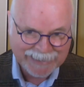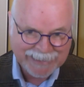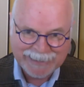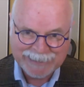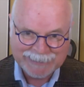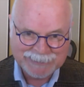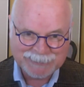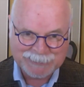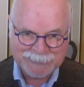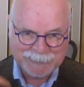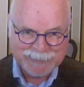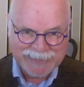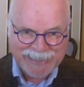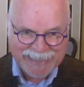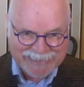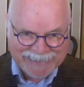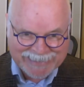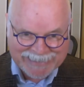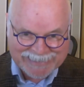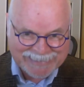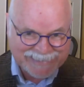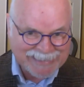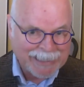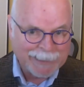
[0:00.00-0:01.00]
is through that
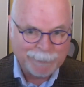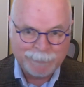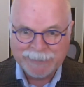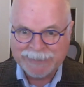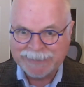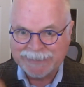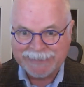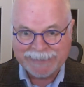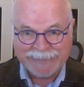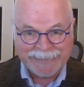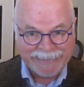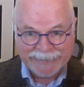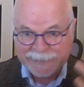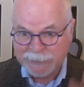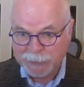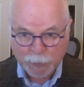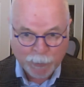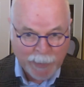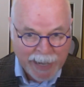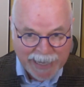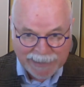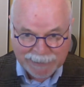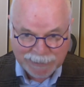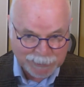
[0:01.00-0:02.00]
excitement and
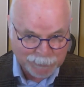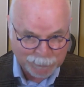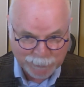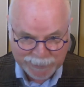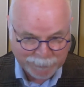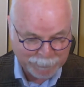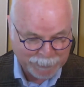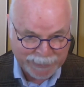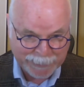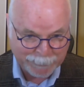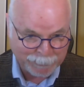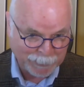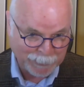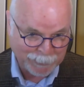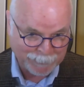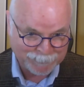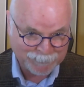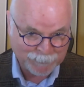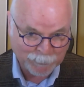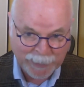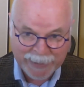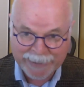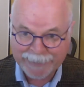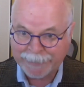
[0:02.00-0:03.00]
interaction with people,
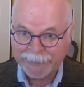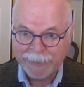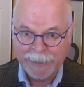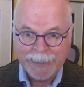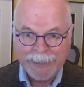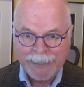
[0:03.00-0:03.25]
right?